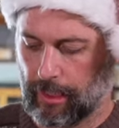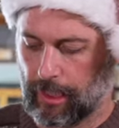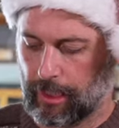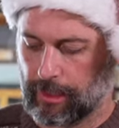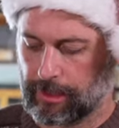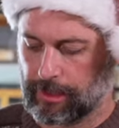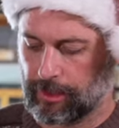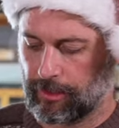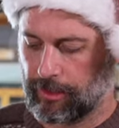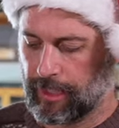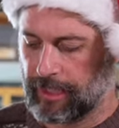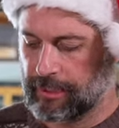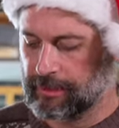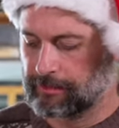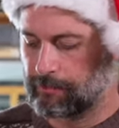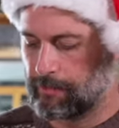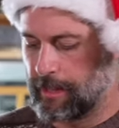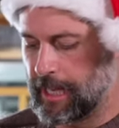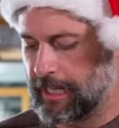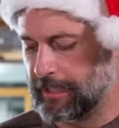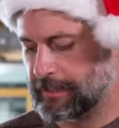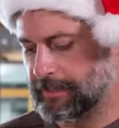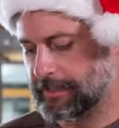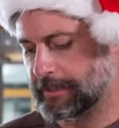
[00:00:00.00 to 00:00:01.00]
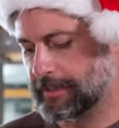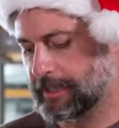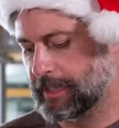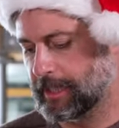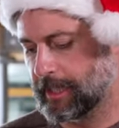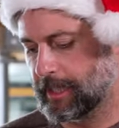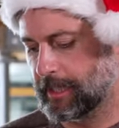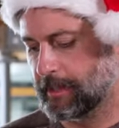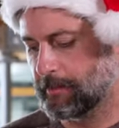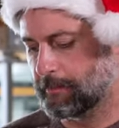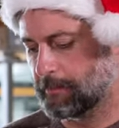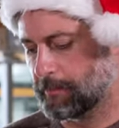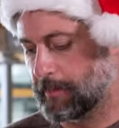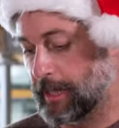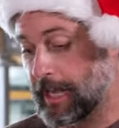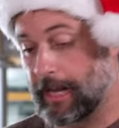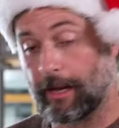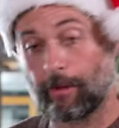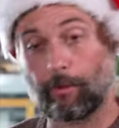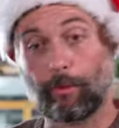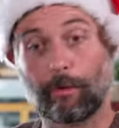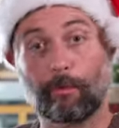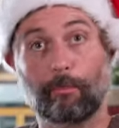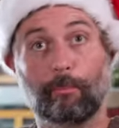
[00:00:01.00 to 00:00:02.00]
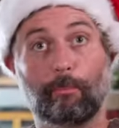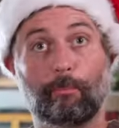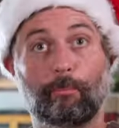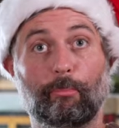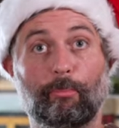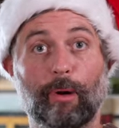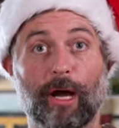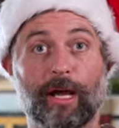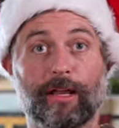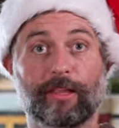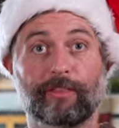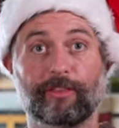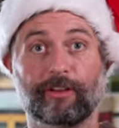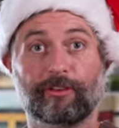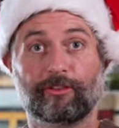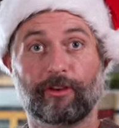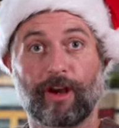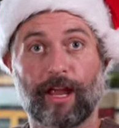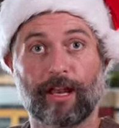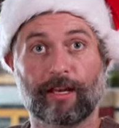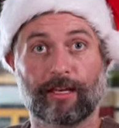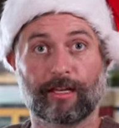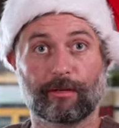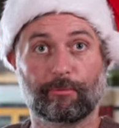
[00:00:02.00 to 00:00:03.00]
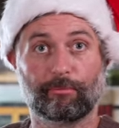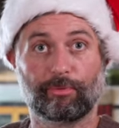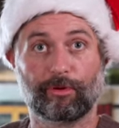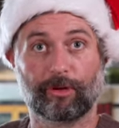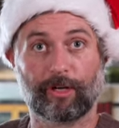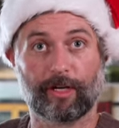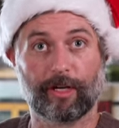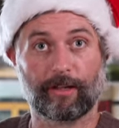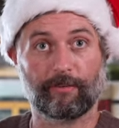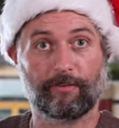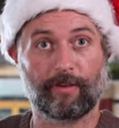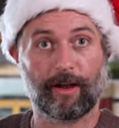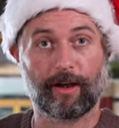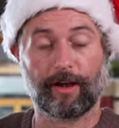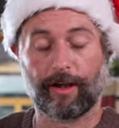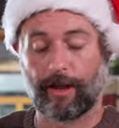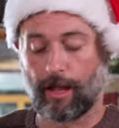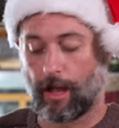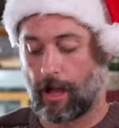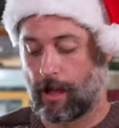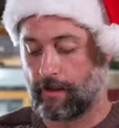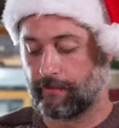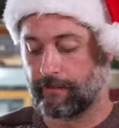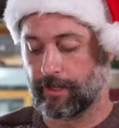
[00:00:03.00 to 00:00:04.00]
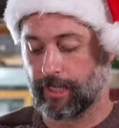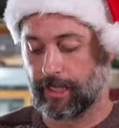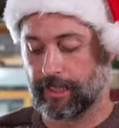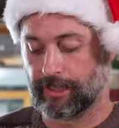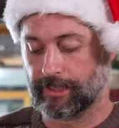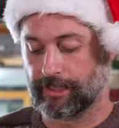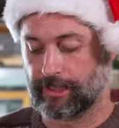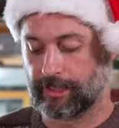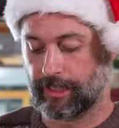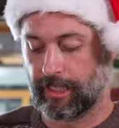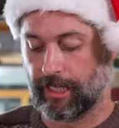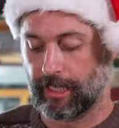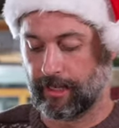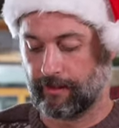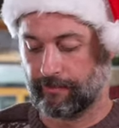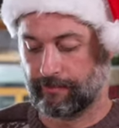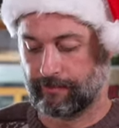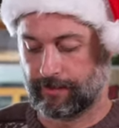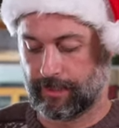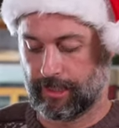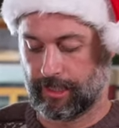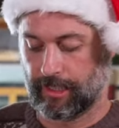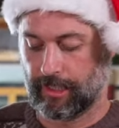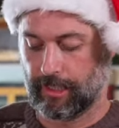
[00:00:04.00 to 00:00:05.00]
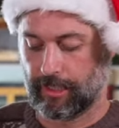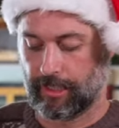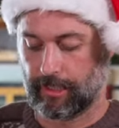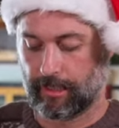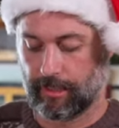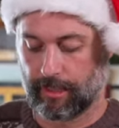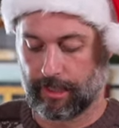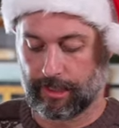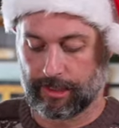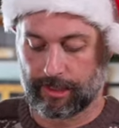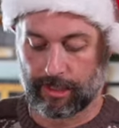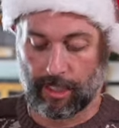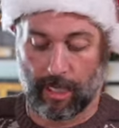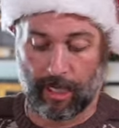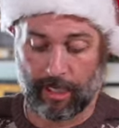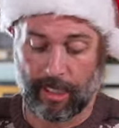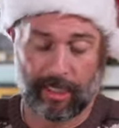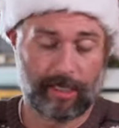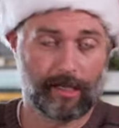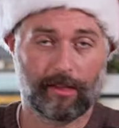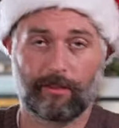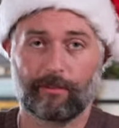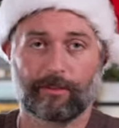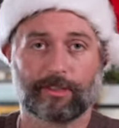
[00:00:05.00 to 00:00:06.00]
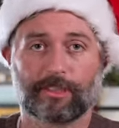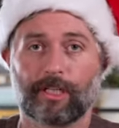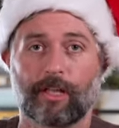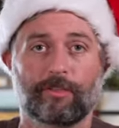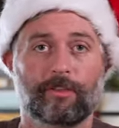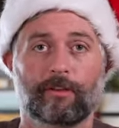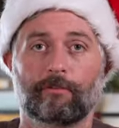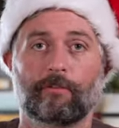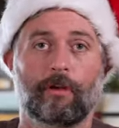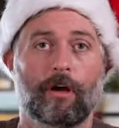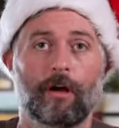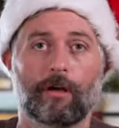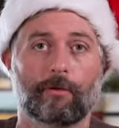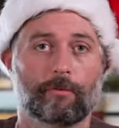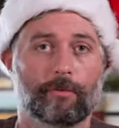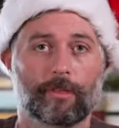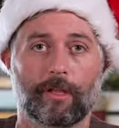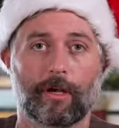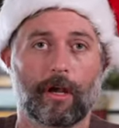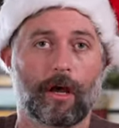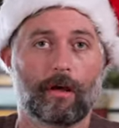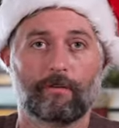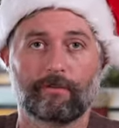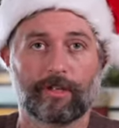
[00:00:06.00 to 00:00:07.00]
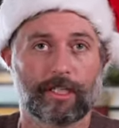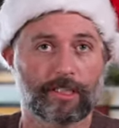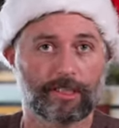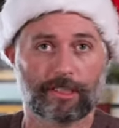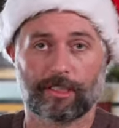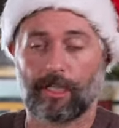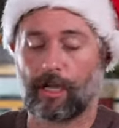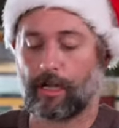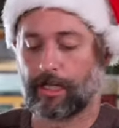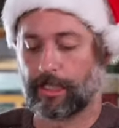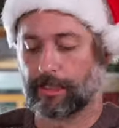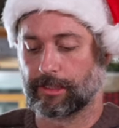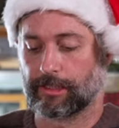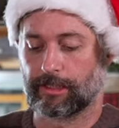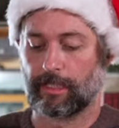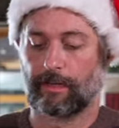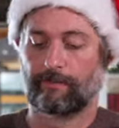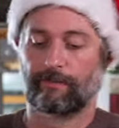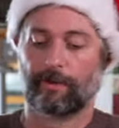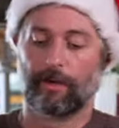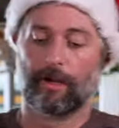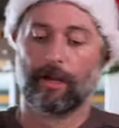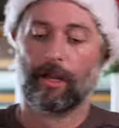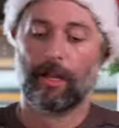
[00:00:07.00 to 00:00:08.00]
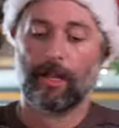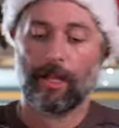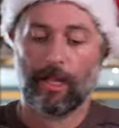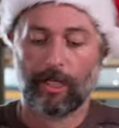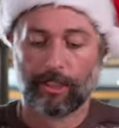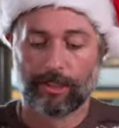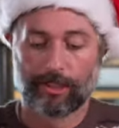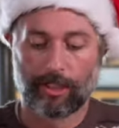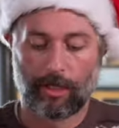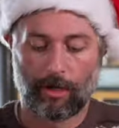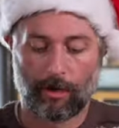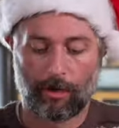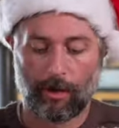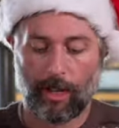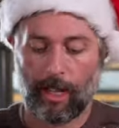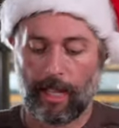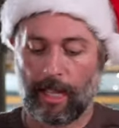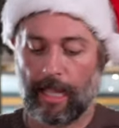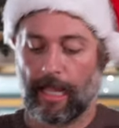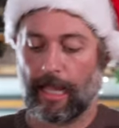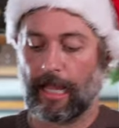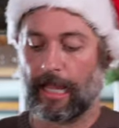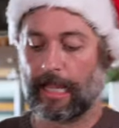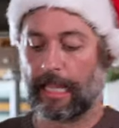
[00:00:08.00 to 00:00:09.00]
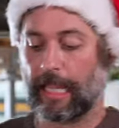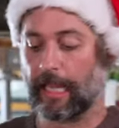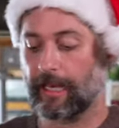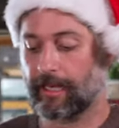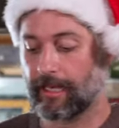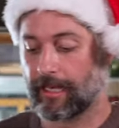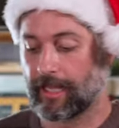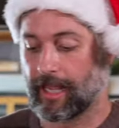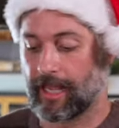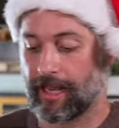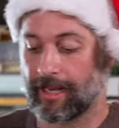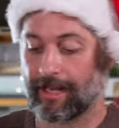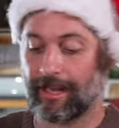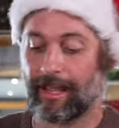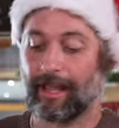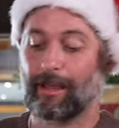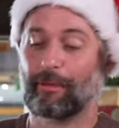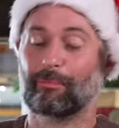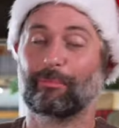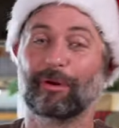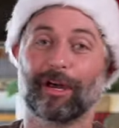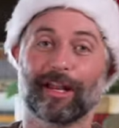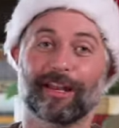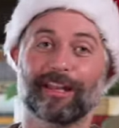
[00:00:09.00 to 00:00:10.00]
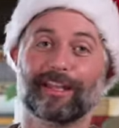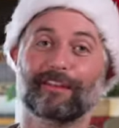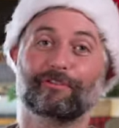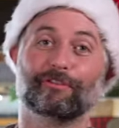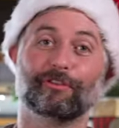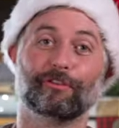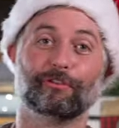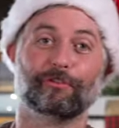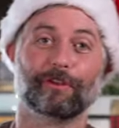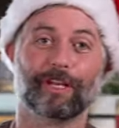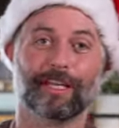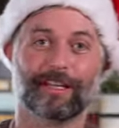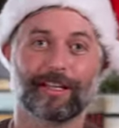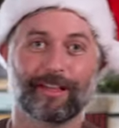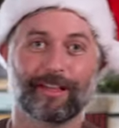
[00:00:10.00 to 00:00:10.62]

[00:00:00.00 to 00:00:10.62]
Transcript: So this may seem like we're bucking the trend and putting a very obvious gift in the stocking, and there's nothing wrong with an obvious stocking stuffer. So a candy cane. But if you read